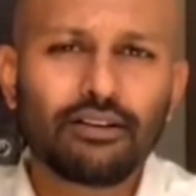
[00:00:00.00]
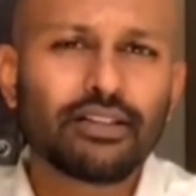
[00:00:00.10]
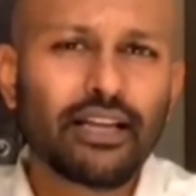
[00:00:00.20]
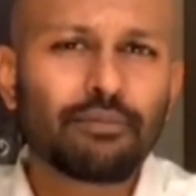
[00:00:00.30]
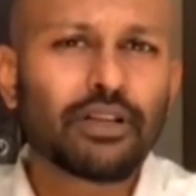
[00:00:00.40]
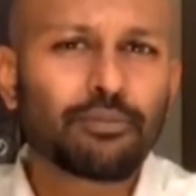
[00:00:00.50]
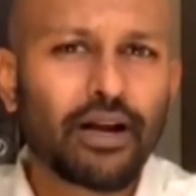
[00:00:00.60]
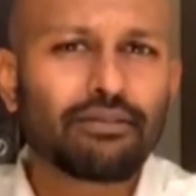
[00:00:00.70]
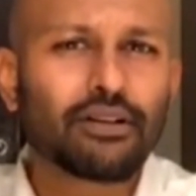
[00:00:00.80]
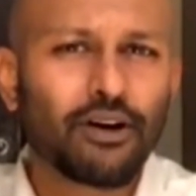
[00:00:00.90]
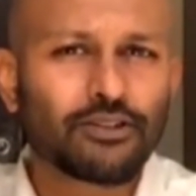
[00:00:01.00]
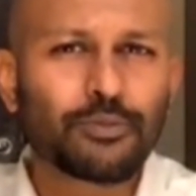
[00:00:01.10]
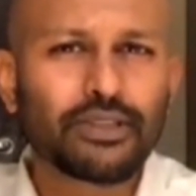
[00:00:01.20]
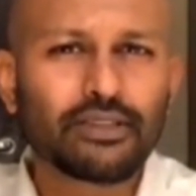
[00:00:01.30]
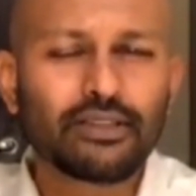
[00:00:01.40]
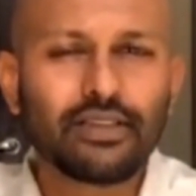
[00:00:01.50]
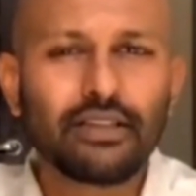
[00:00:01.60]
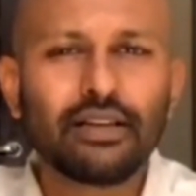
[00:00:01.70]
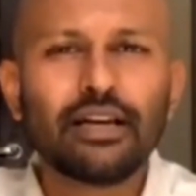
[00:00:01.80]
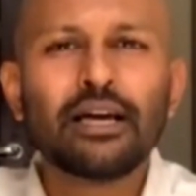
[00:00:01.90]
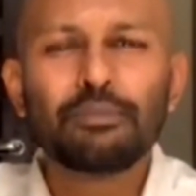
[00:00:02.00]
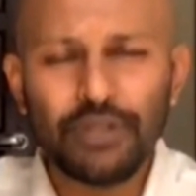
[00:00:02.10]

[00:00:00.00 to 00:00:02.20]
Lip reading: So currently I'm in a private hospital in